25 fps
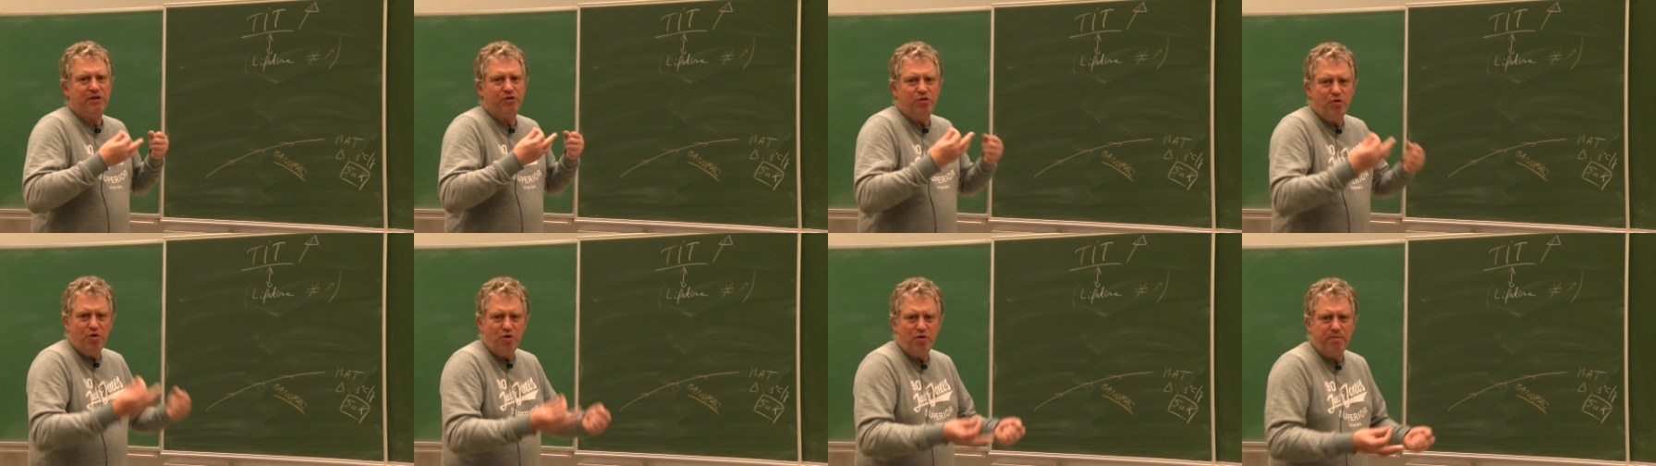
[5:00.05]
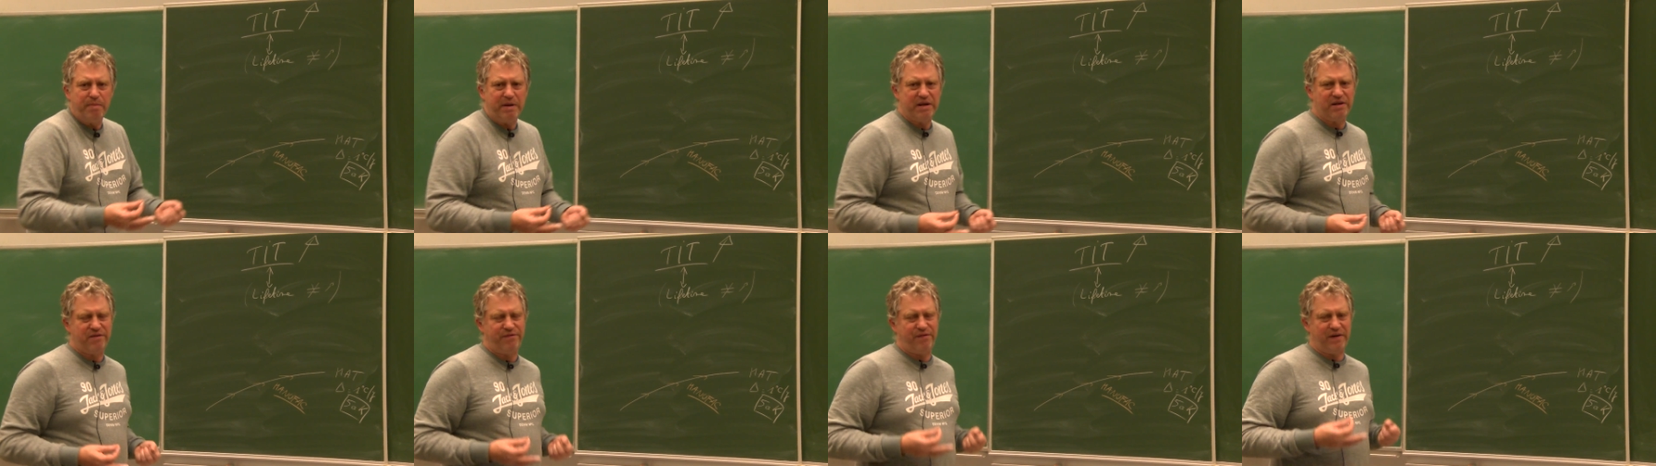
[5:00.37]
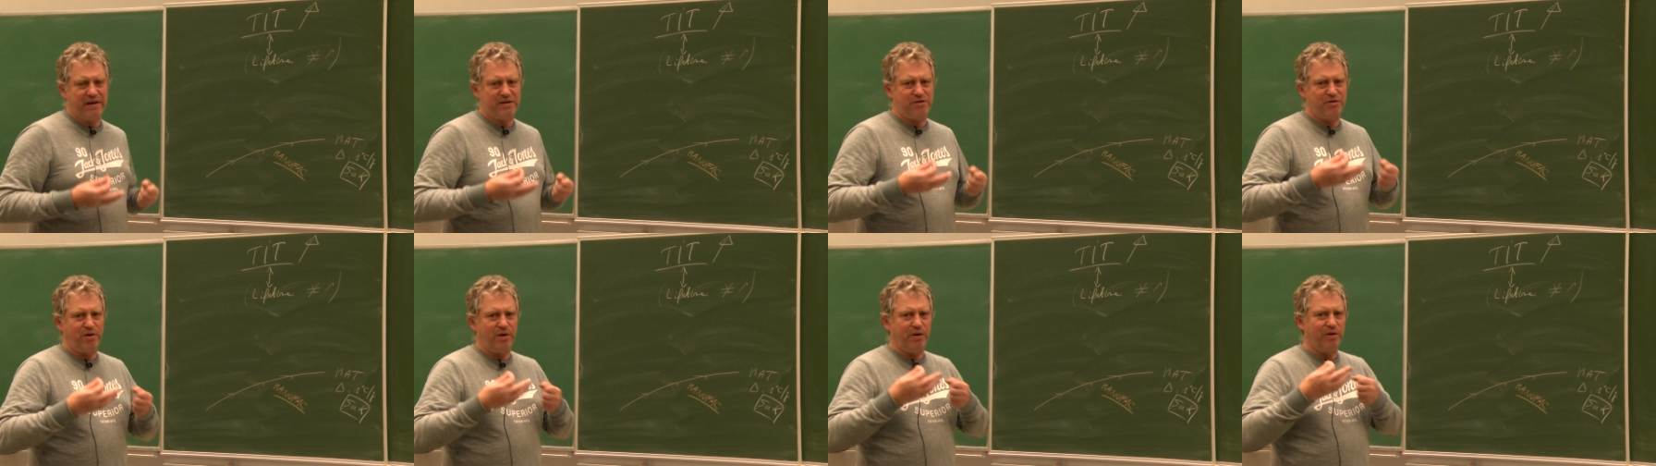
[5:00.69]
2,
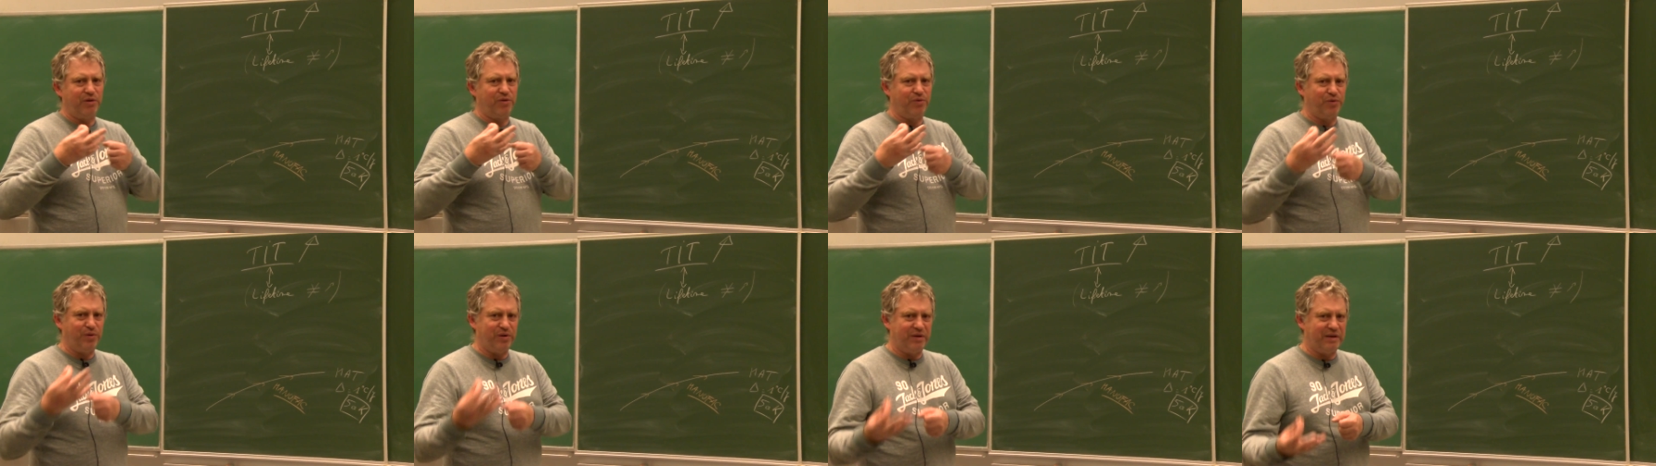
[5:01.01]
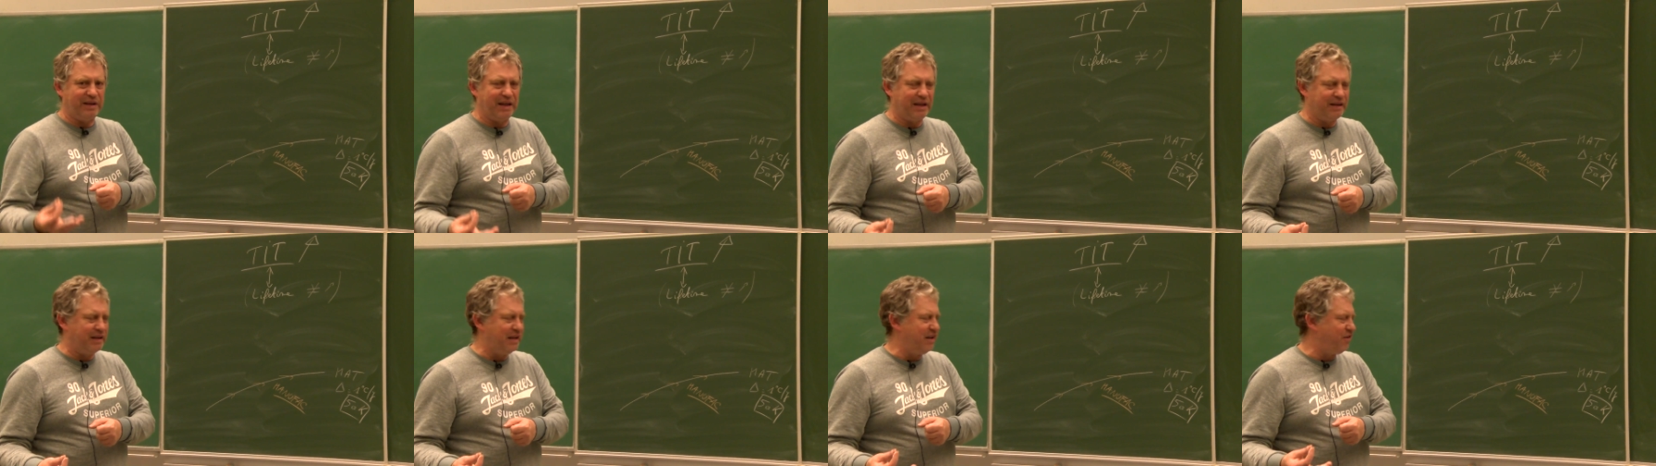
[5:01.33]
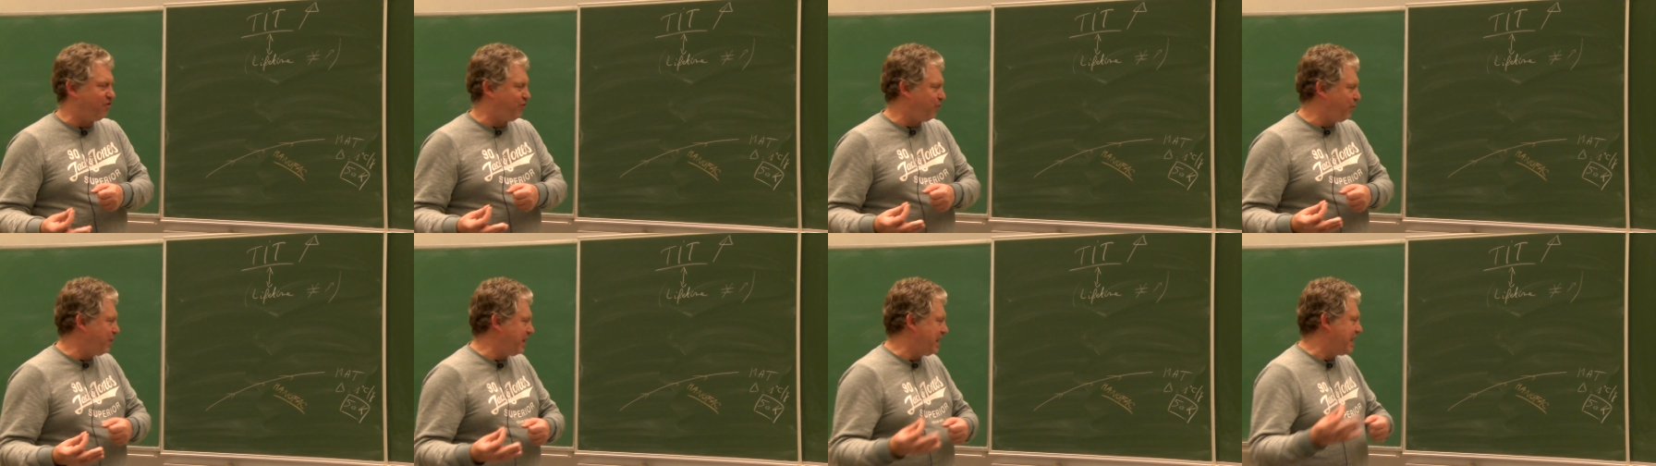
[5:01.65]
manufacturing technique
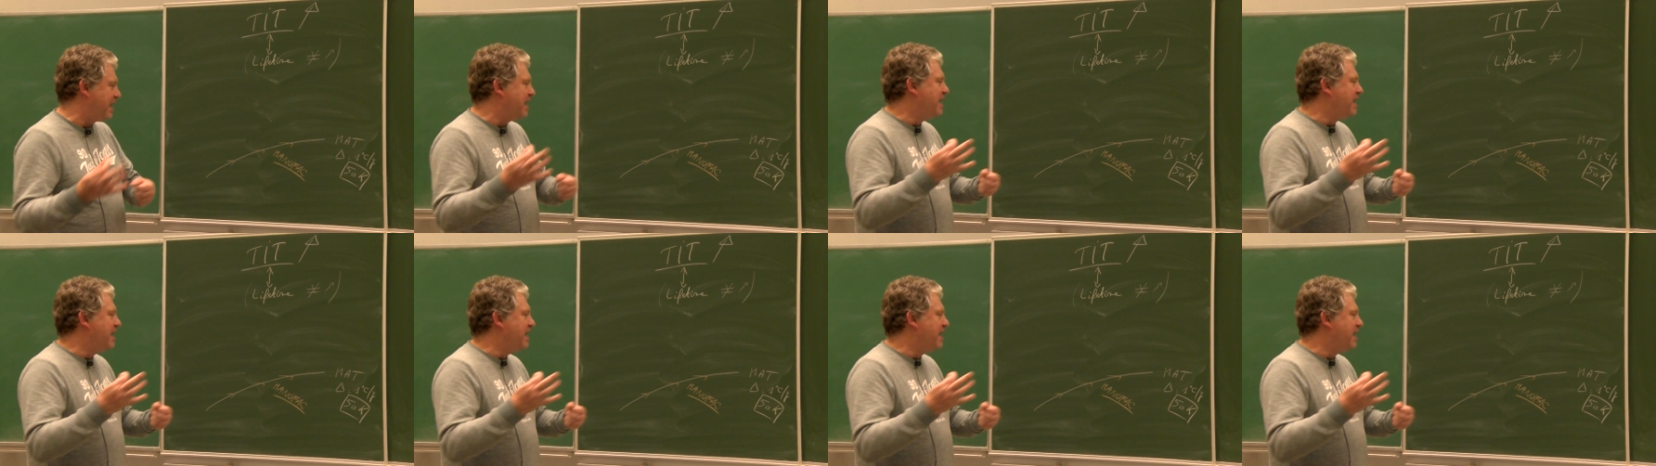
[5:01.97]
3.